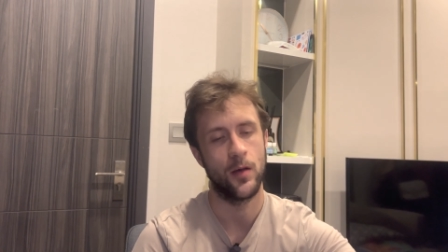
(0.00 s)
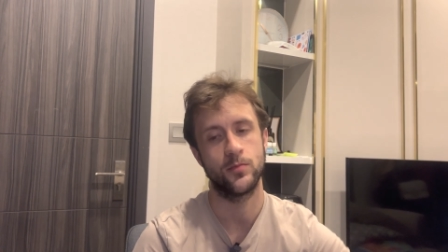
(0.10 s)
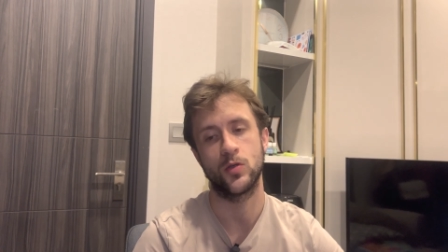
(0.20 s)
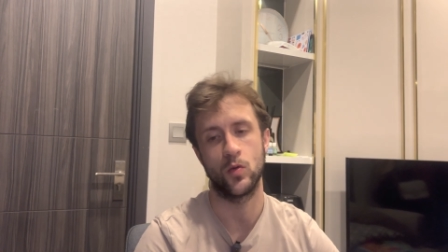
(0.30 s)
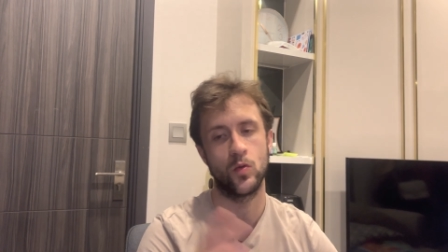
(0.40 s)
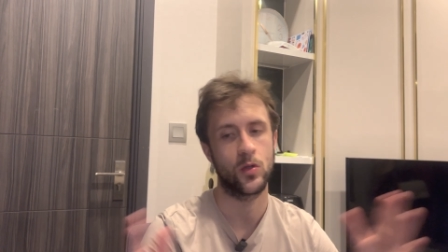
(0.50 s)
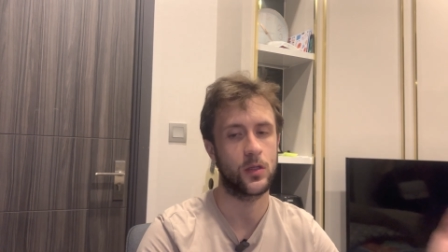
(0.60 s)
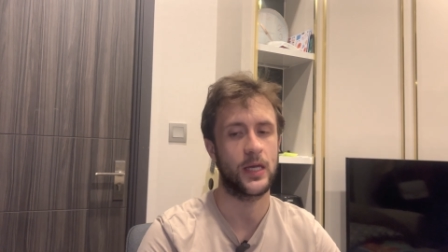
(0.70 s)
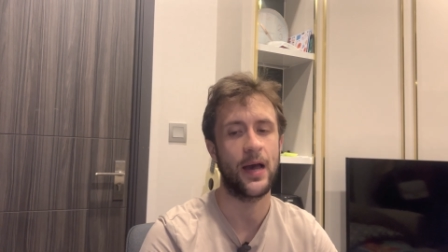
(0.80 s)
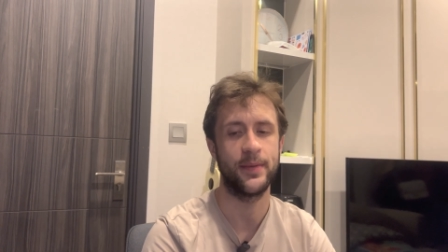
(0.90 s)
So
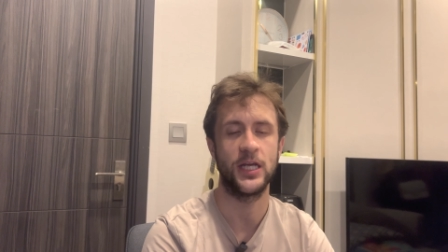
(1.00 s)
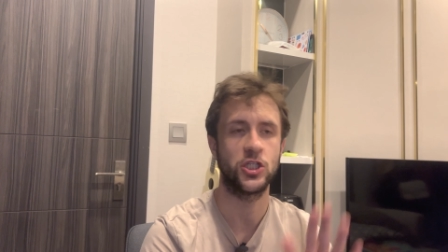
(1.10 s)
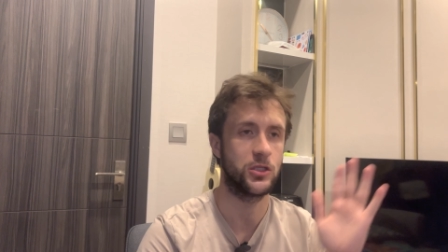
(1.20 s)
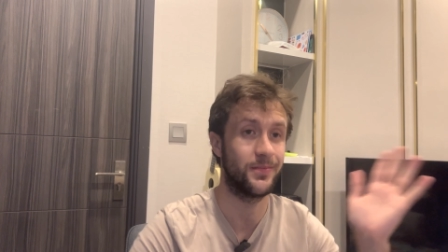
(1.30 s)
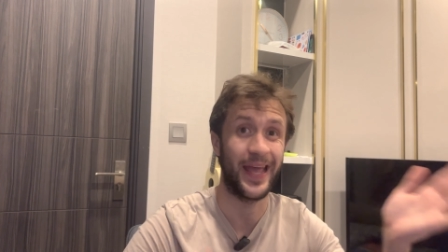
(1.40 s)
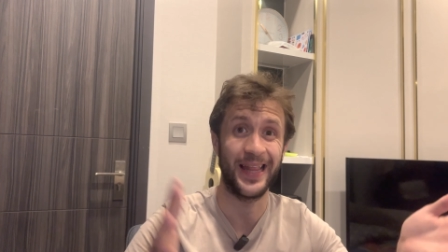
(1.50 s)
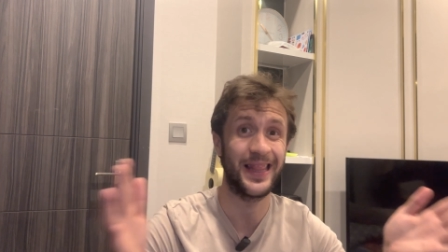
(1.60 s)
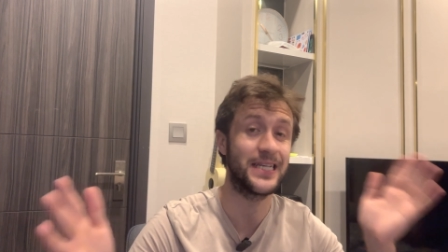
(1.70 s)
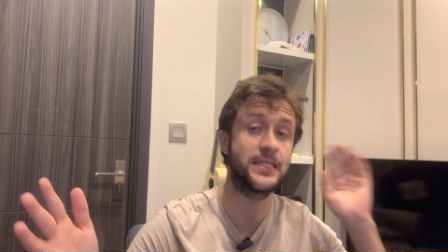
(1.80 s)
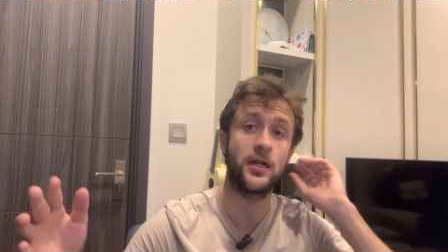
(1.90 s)
combination,
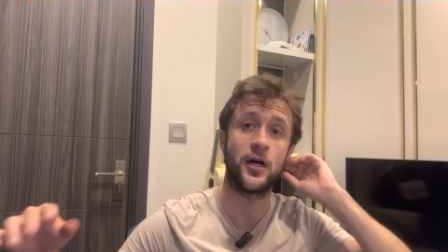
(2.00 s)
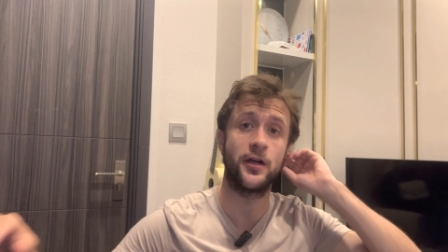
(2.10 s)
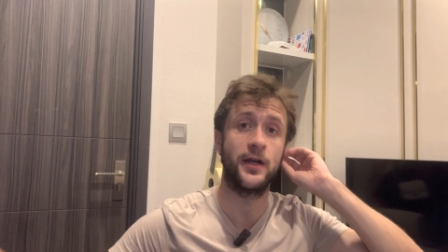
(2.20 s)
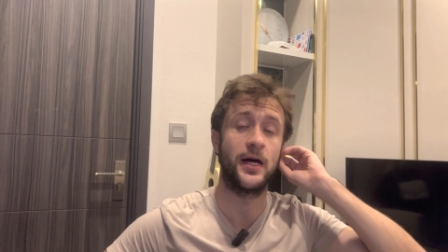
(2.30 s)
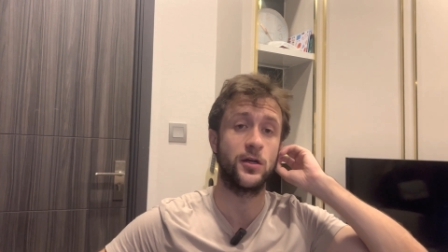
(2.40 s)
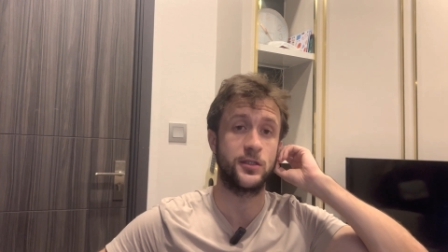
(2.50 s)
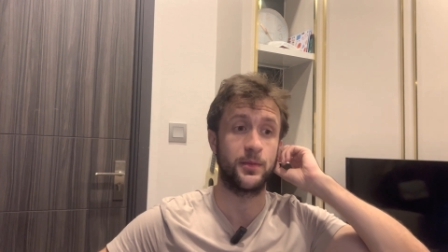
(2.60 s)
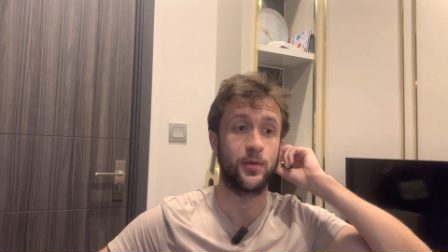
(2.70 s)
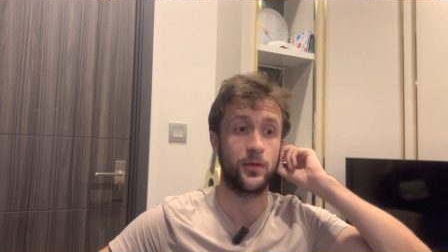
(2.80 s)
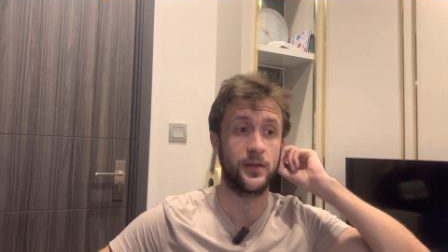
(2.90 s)
less than $100, you
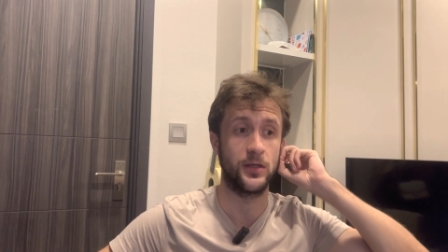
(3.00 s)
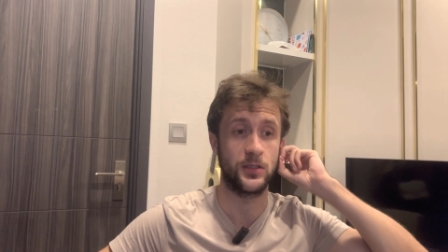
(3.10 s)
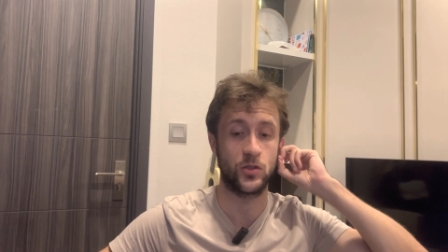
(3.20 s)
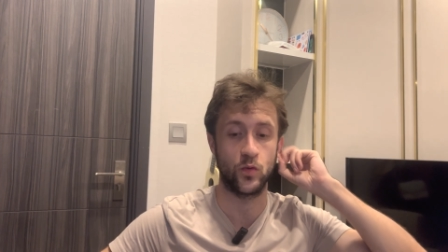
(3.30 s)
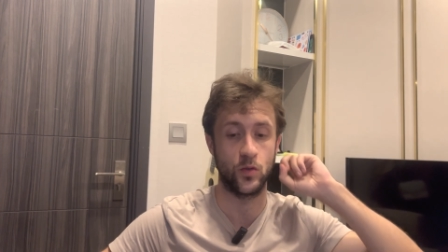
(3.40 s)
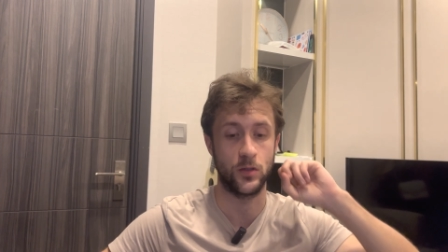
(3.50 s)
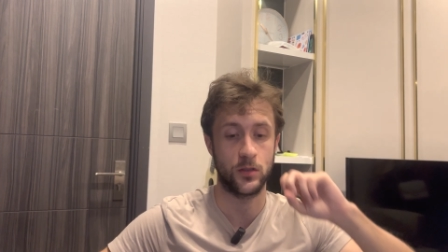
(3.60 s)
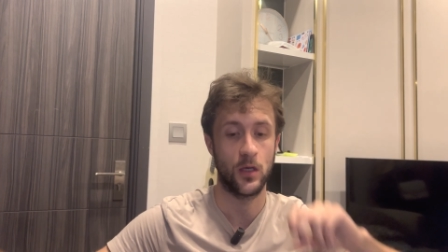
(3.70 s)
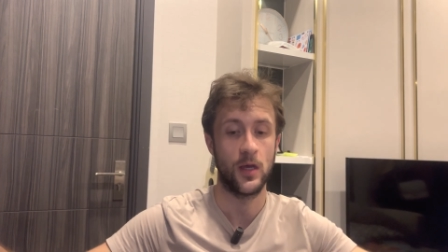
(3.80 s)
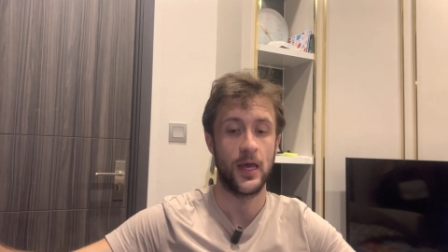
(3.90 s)
get both of these tools,
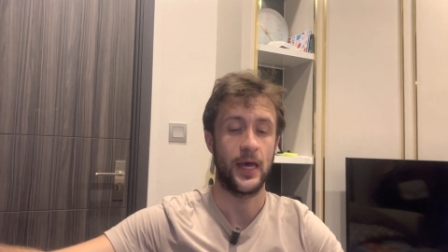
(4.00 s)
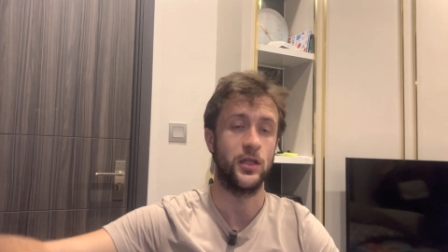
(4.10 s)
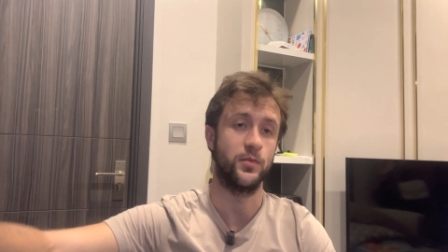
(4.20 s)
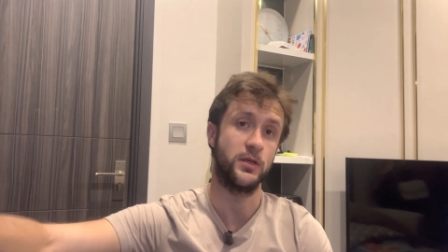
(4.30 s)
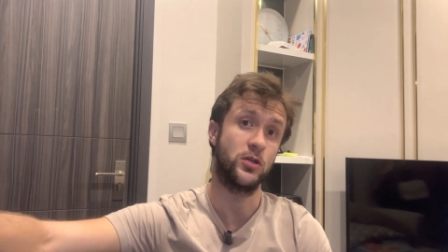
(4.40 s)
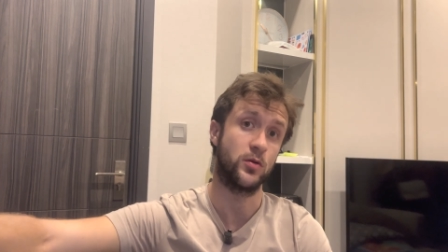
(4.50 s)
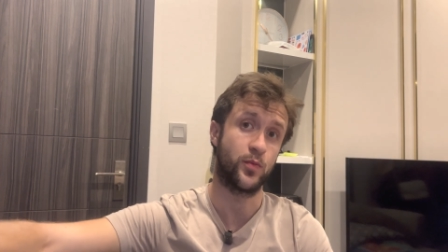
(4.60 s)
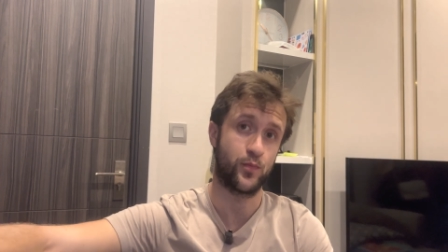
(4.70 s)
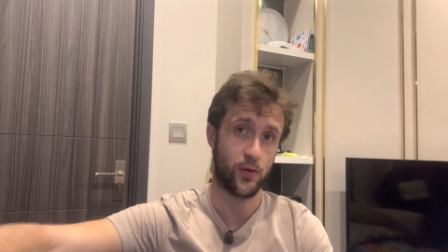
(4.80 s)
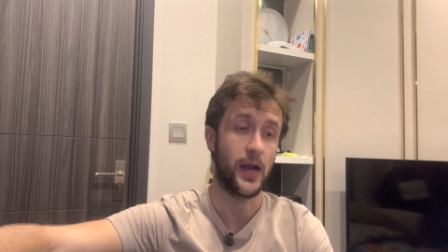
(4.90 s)
and they'll be your
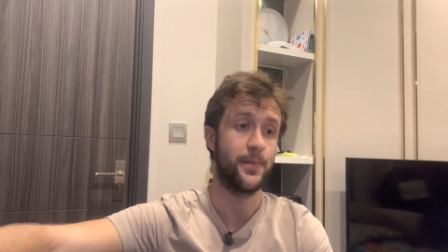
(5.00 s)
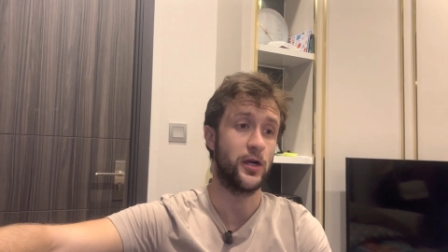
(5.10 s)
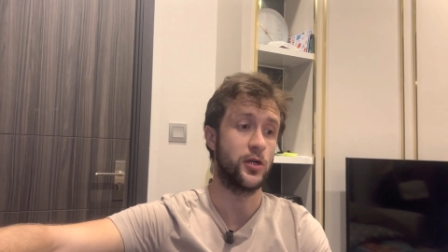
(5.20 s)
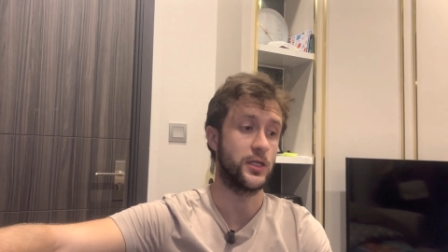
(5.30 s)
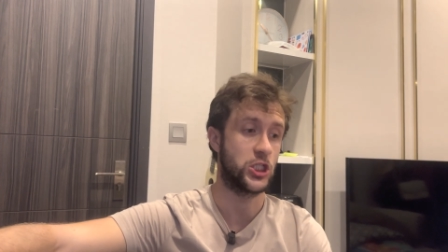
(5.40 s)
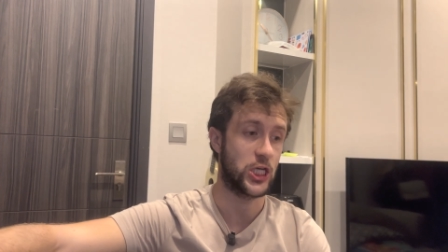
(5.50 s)
primary